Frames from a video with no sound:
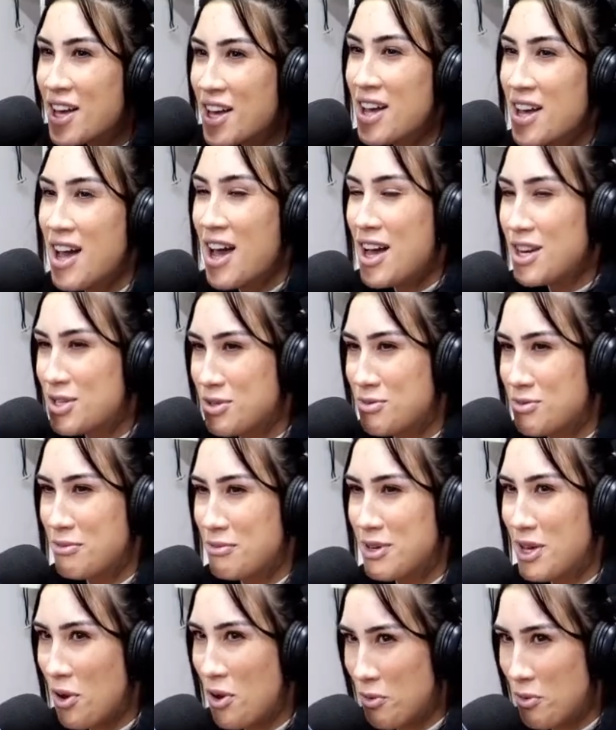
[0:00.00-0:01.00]
I just want to
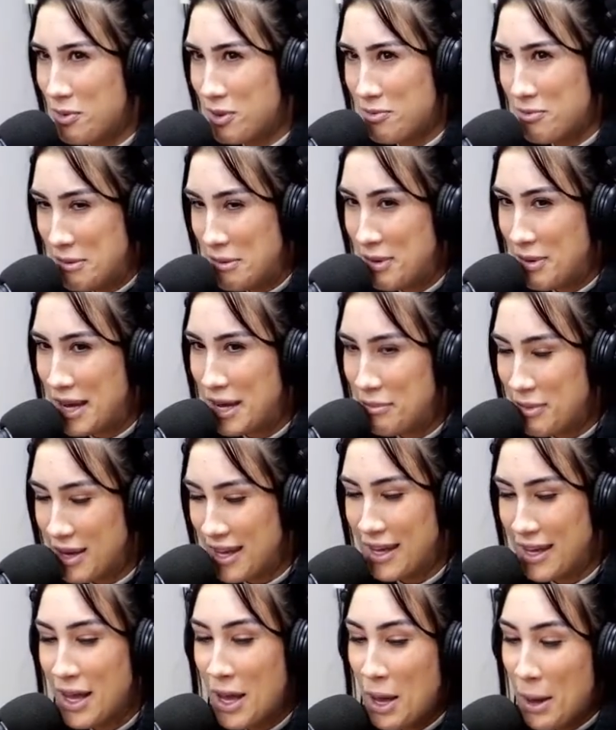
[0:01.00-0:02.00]
be home with my
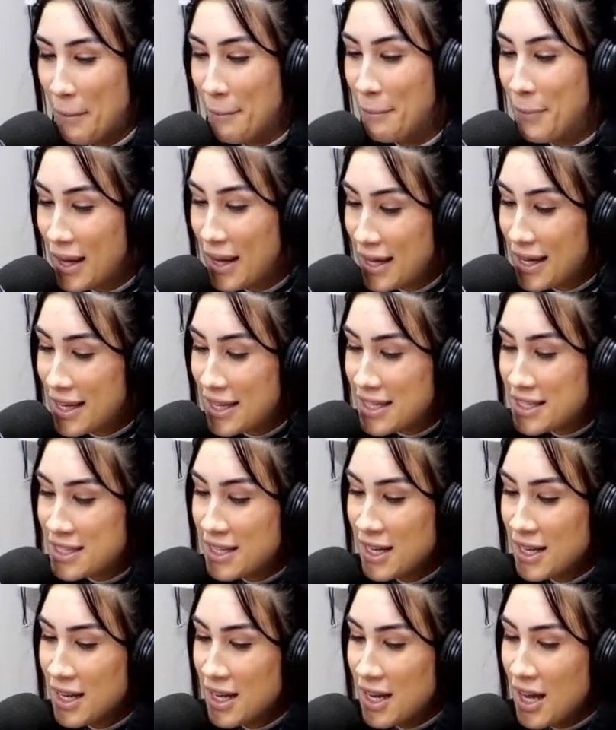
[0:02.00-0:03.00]
baby. But
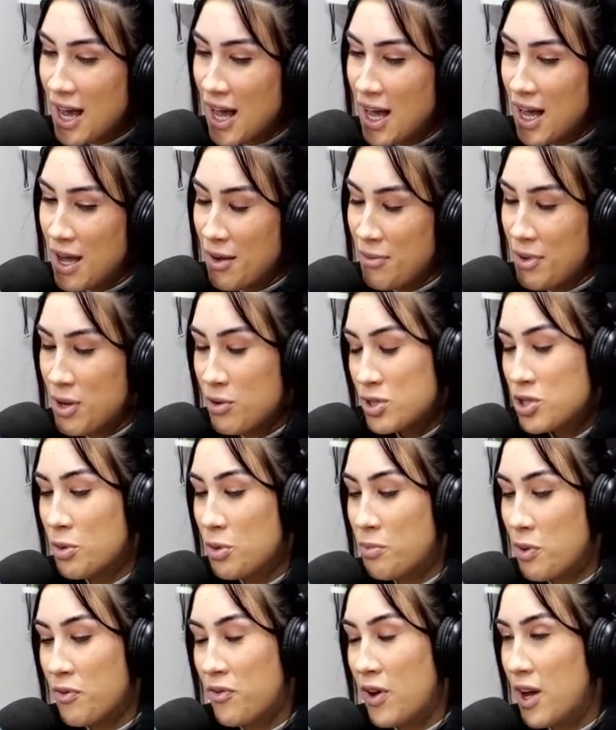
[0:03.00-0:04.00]
it was
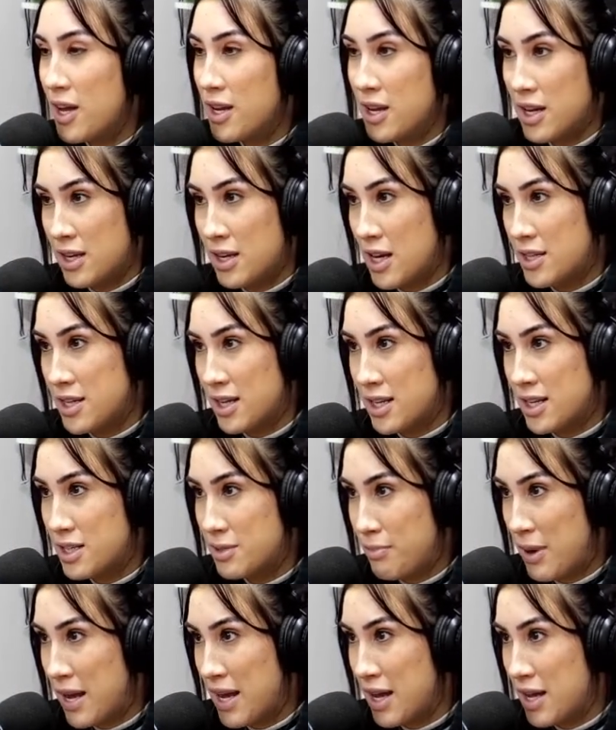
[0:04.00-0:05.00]
super fun, and got to
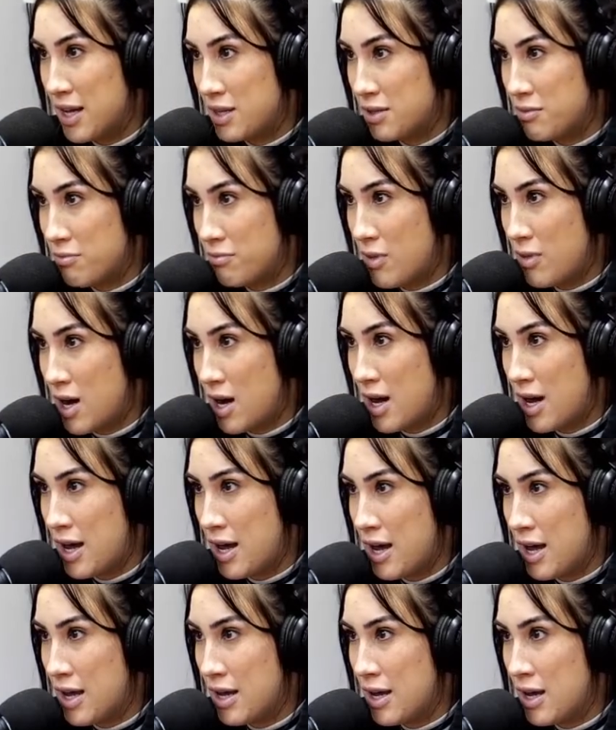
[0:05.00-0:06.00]
expand
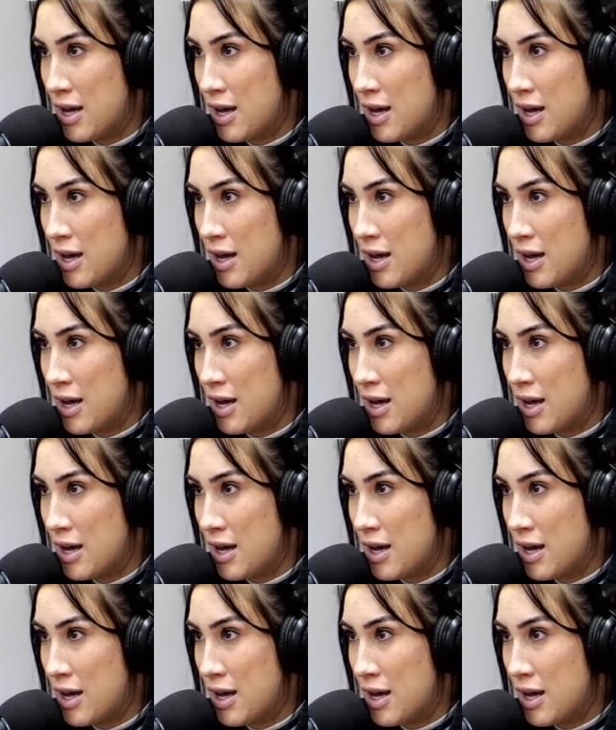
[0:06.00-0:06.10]
my